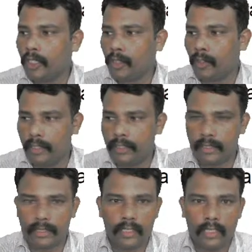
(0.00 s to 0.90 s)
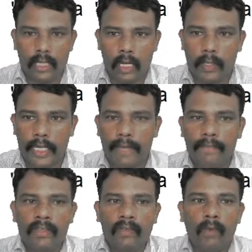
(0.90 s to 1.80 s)
Yunus.
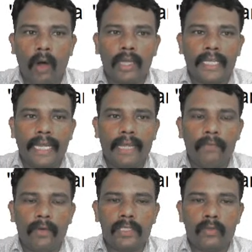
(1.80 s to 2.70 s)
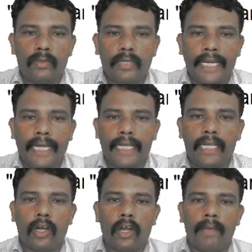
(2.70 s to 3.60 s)
Okay. For their efforts to create
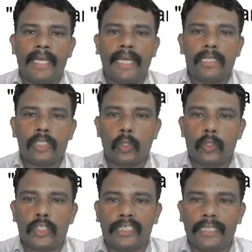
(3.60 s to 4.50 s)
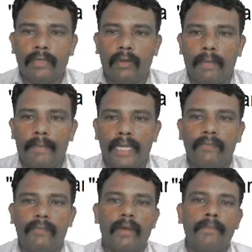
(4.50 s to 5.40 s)
economic and social
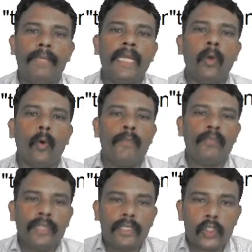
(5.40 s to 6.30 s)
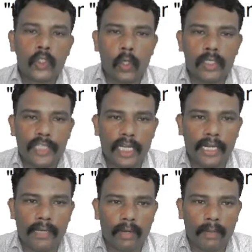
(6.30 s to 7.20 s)
development from below.
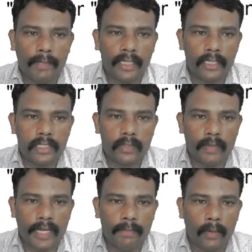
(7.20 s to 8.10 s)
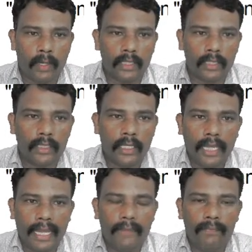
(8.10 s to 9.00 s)
Social development, this is very important.
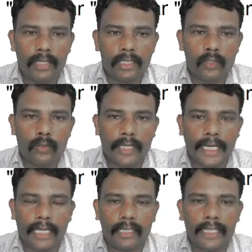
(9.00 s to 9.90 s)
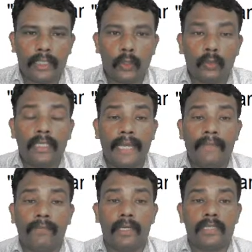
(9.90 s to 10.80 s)
Efforts to create, they took the
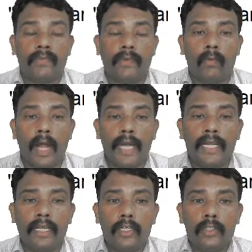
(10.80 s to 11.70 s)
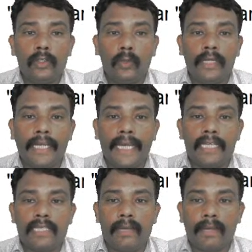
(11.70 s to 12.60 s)
efforts for what? to
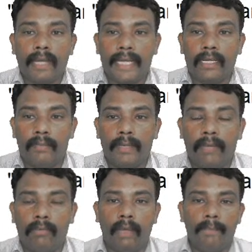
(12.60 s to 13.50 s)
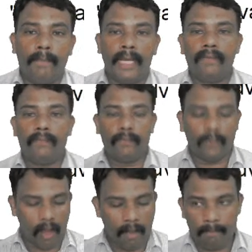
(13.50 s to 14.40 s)
create some kind of development
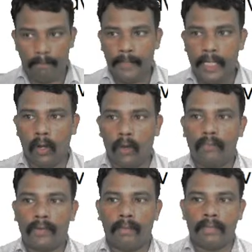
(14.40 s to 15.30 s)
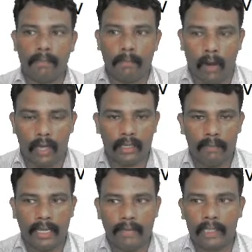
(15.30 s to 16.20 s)
from below, from the
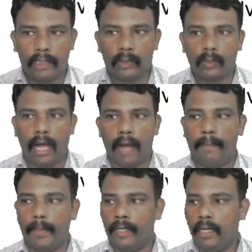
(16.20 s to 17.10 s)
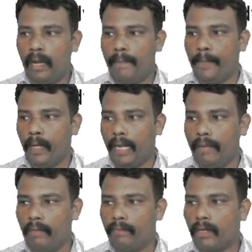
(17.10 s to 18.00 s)
bottom level to up, upper
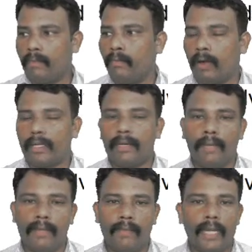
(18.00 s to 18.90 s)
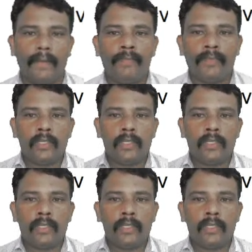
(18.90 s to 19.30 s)
level from bottom level.